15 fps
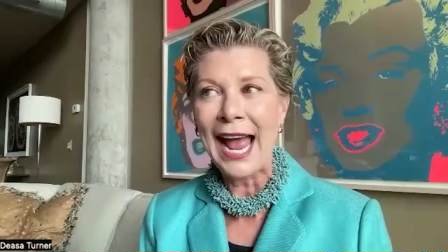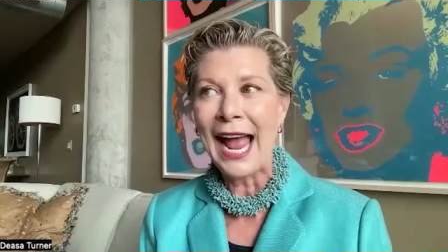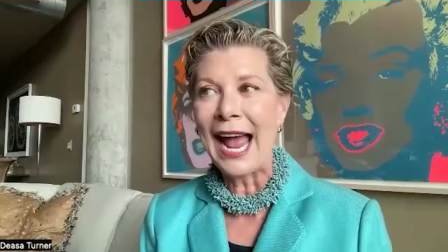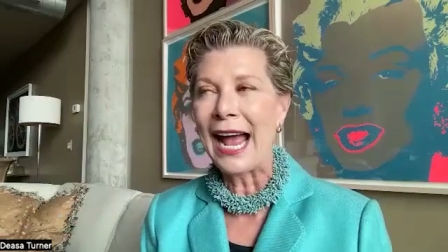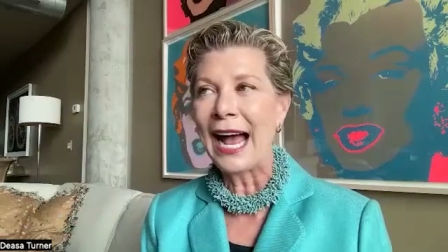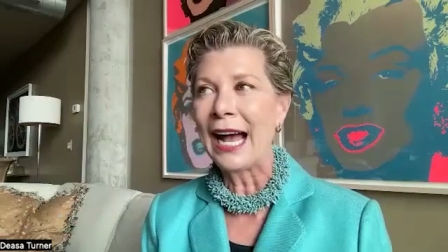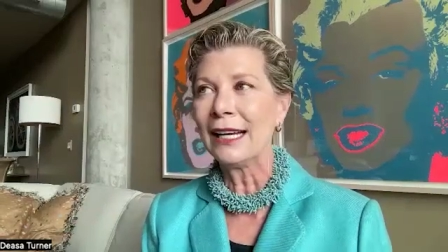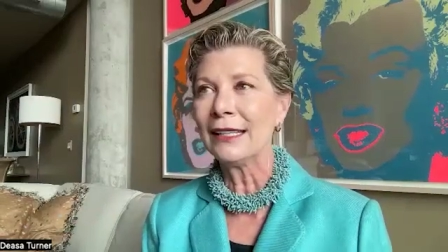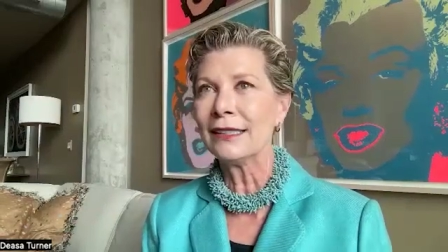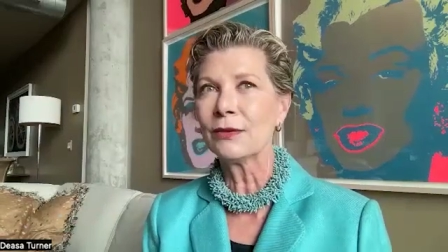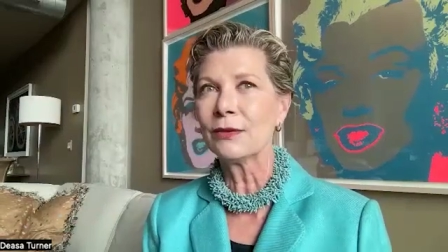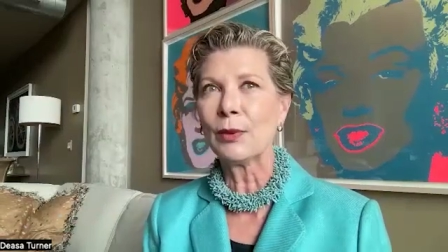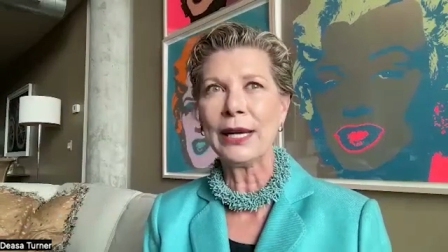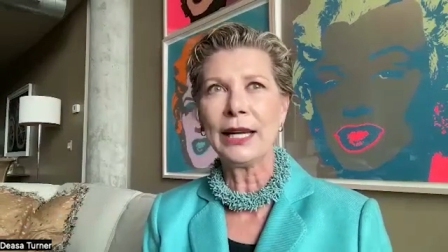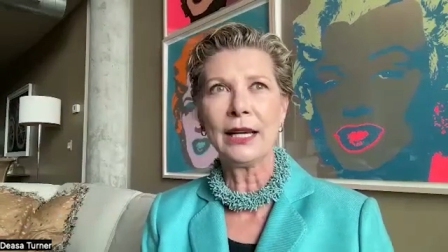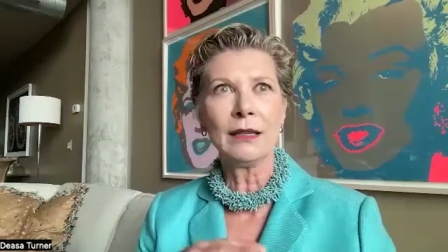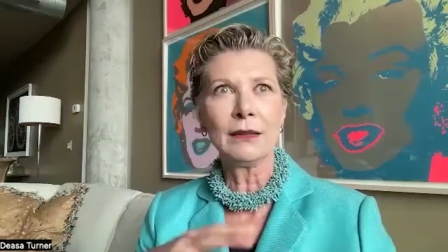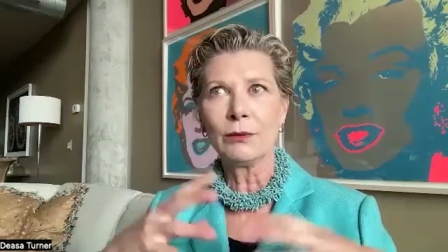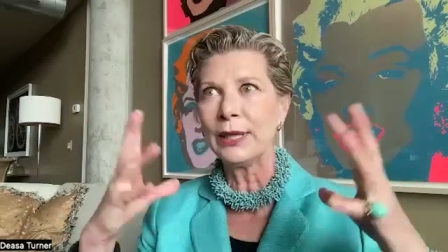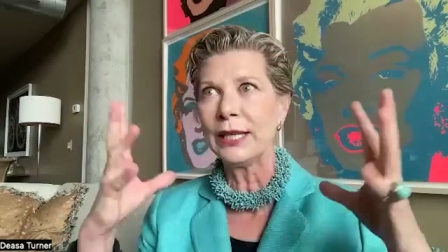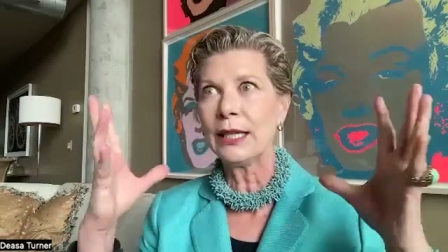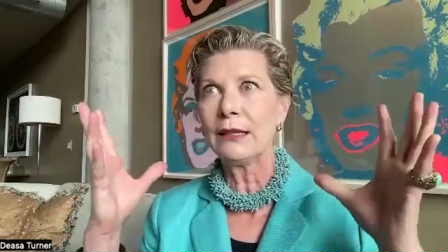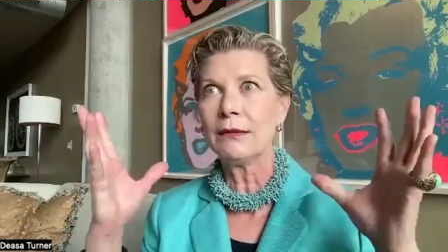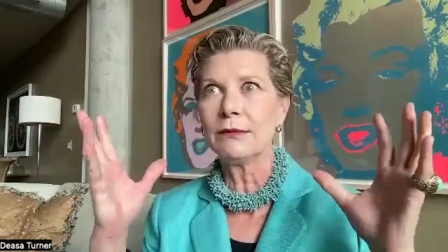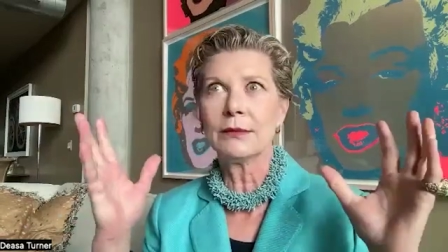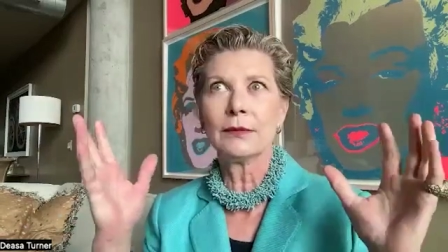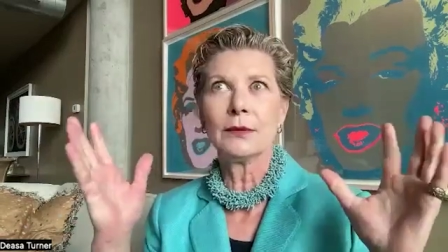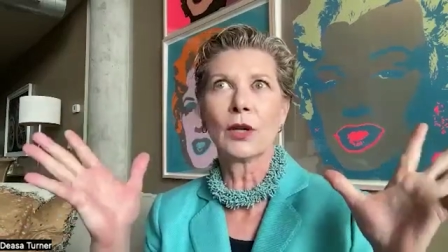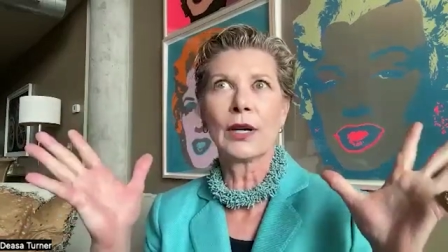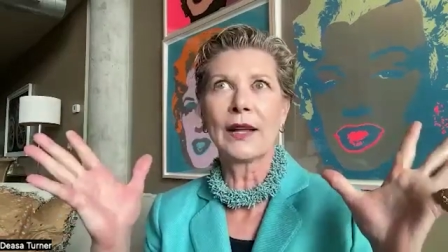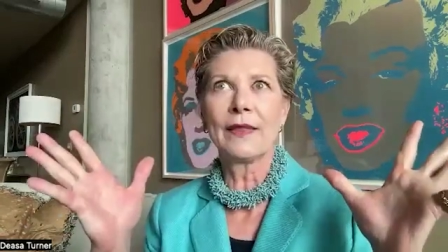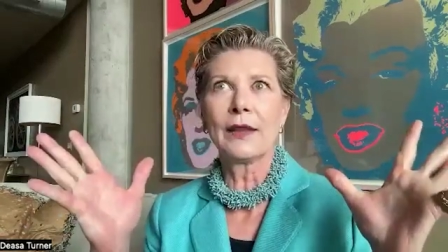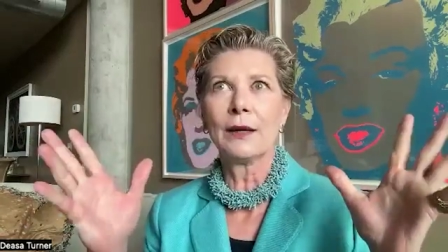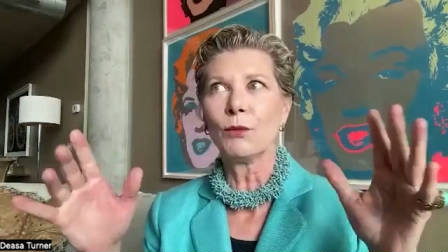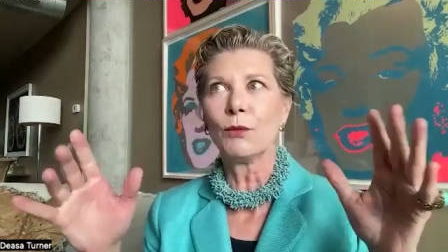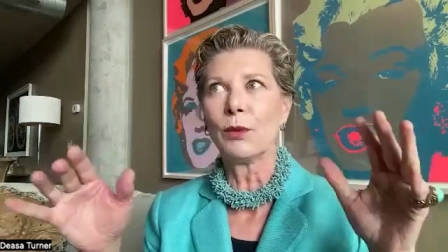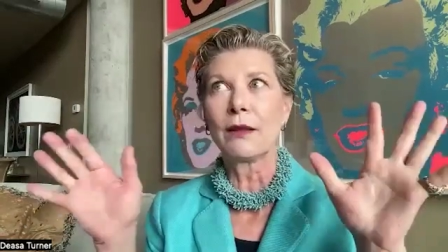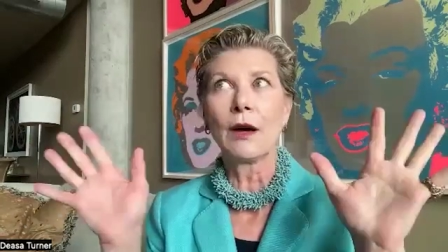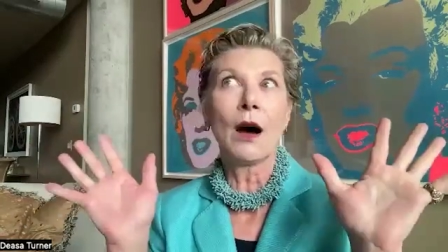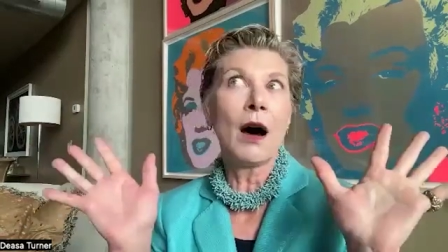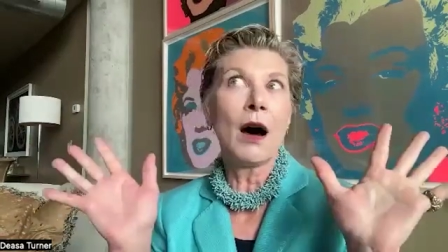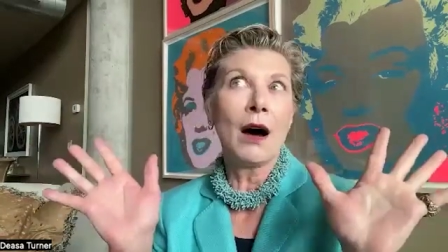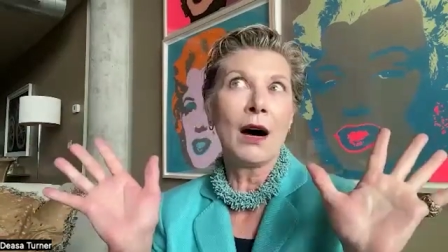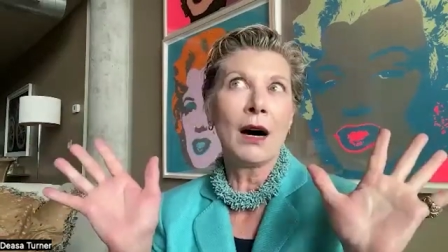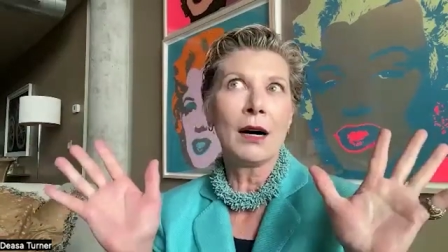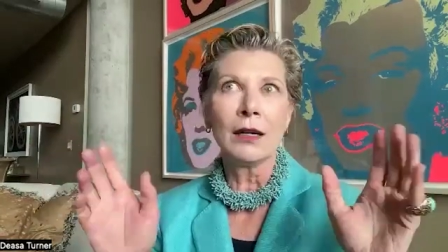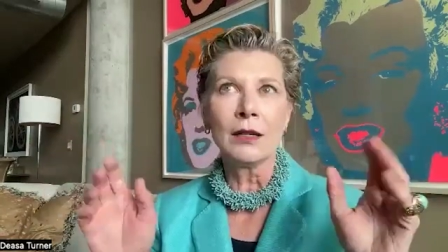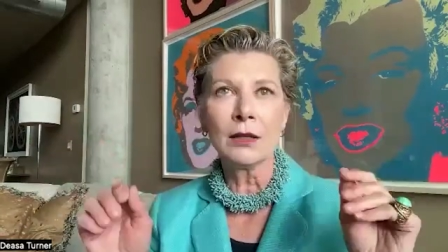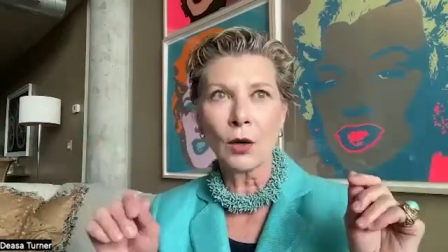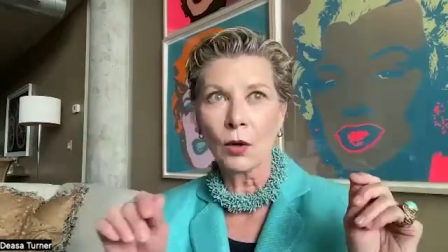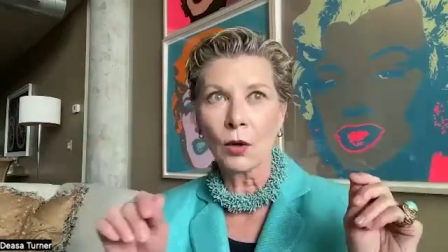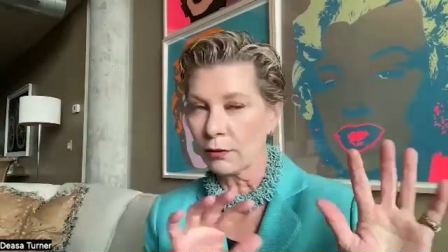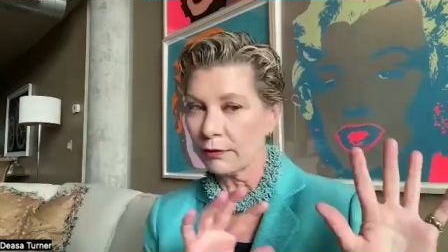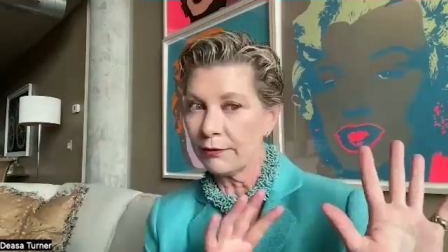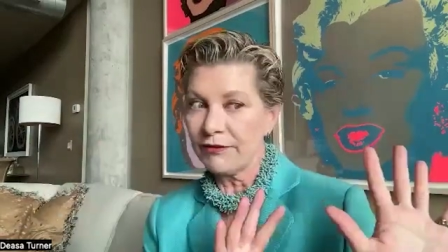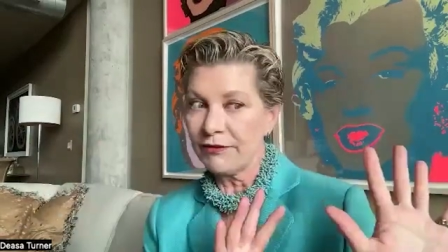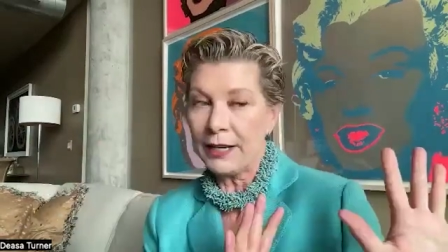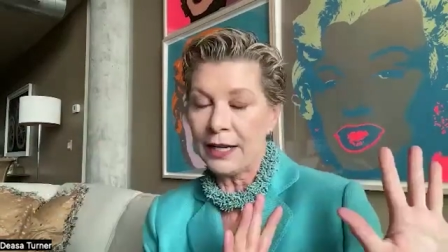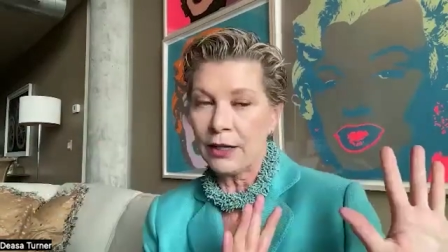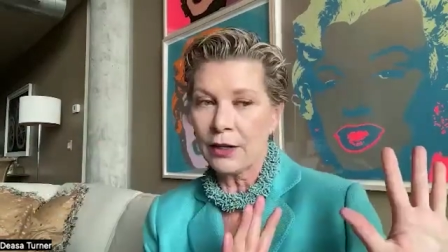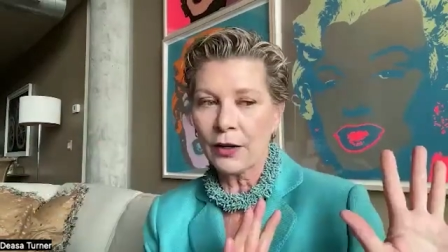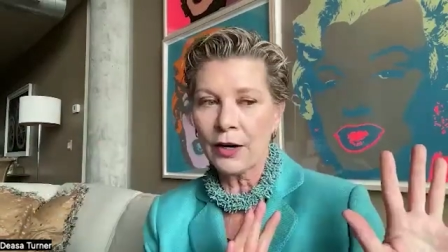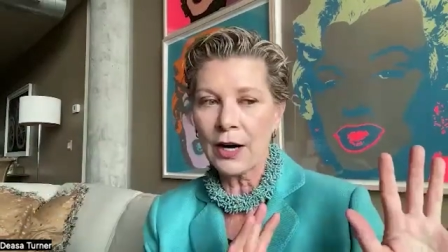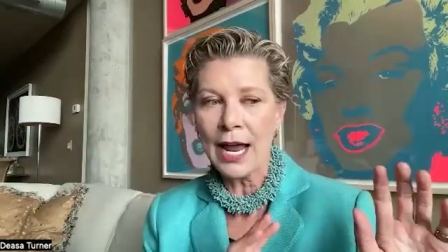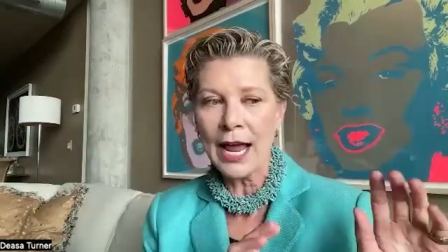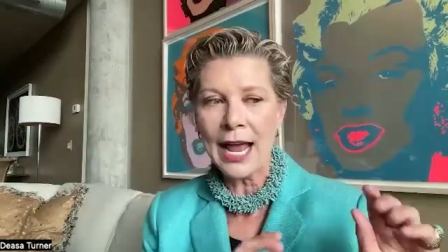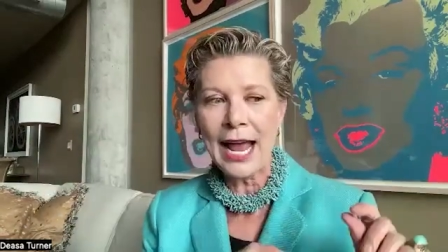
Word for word: And we we look at them with awe or fear.